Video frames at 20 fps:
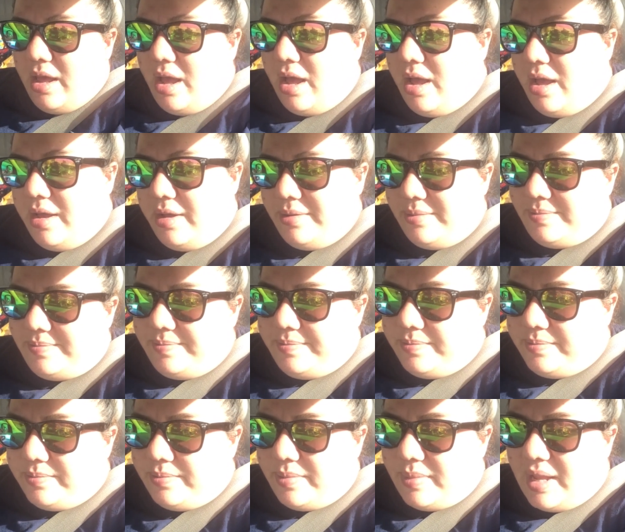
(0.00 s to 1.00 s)

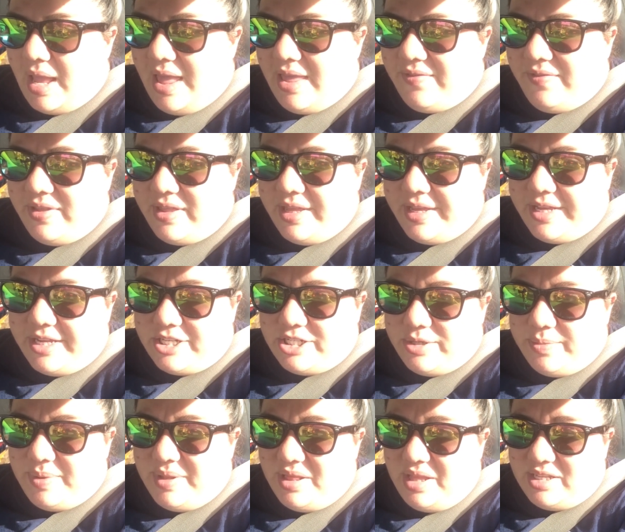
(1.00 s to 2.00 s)
I feel like it
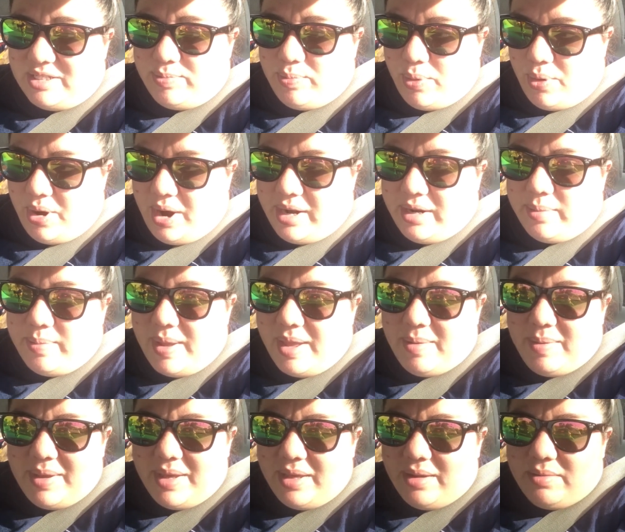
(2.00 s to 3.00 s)
should be less bread,
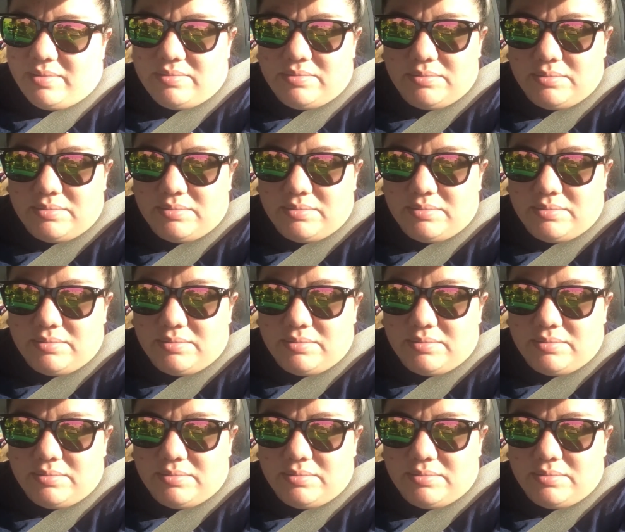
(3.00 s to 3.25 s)
maybe.